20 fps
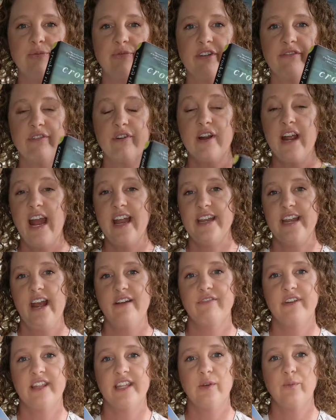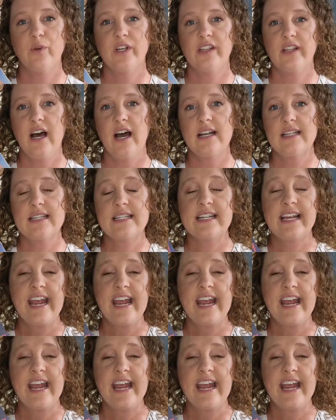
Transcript: River and Everything We Lost,